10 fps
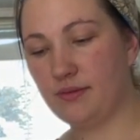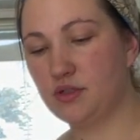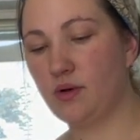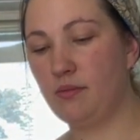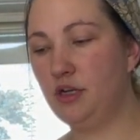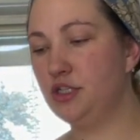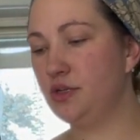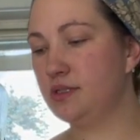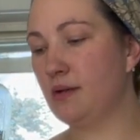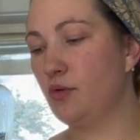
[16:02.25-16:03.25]
So what I'm gonna do is
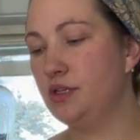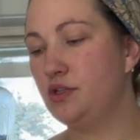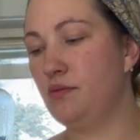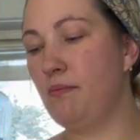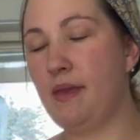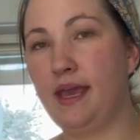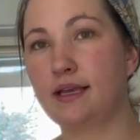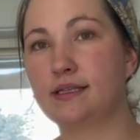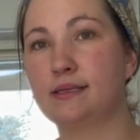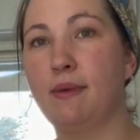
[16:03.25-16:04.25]
I'm going to
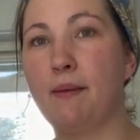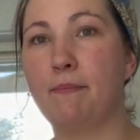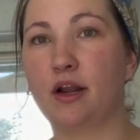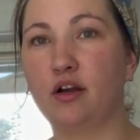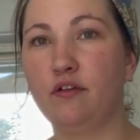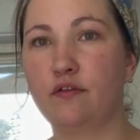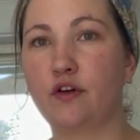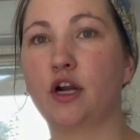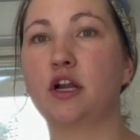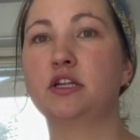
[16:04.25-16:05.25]
mix my butter
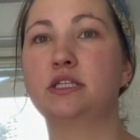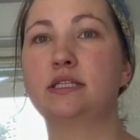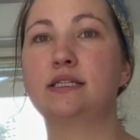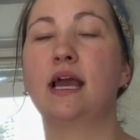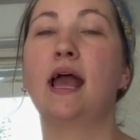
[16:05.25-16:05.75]
first,